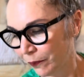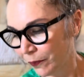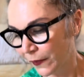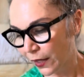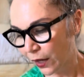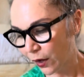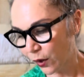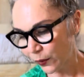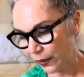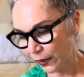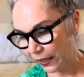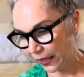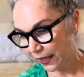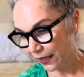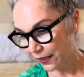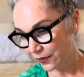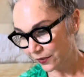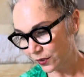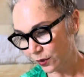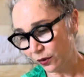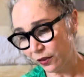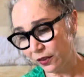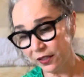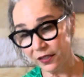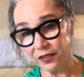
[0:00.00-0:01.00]
Okay,
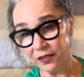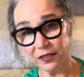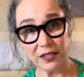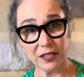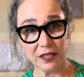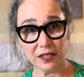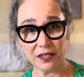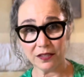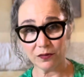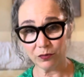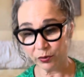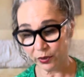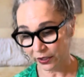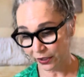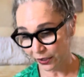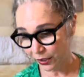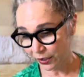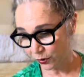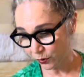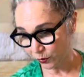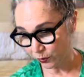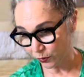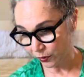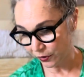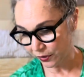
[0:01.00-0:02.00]
so this is really
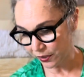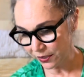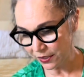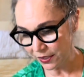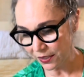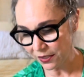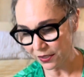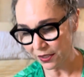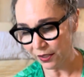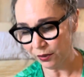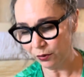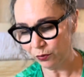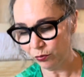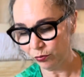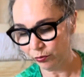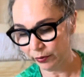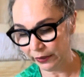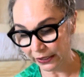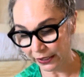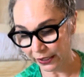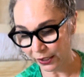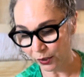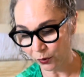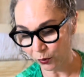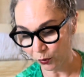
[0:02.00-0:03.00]
cool. This is a
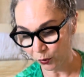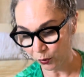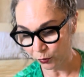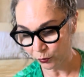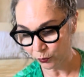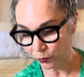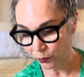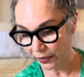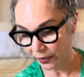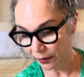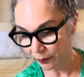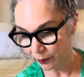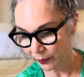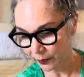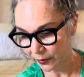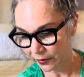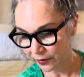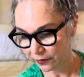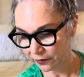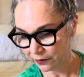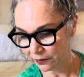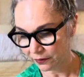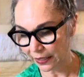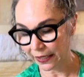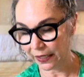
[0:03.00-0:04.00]
really old whip.
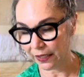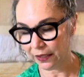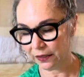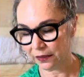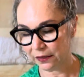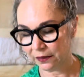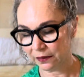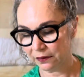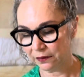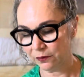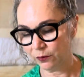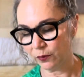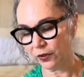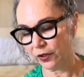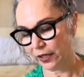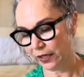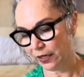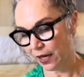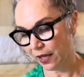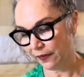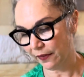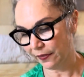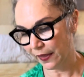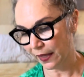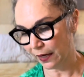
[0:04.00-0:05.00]
Like, well, okay,
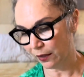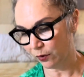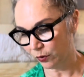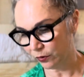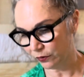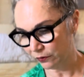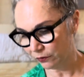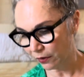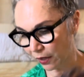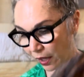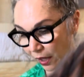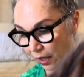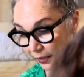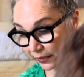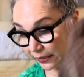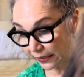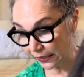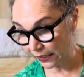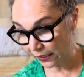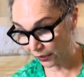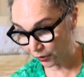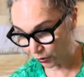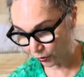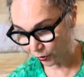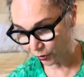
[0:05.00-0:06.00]
not that old, a
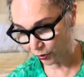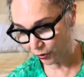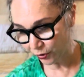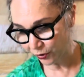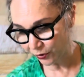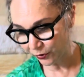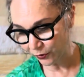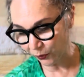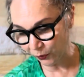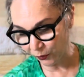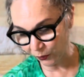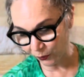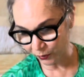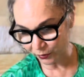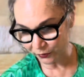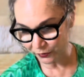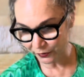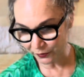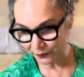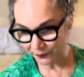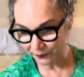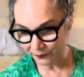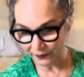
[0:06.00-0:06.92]
year old.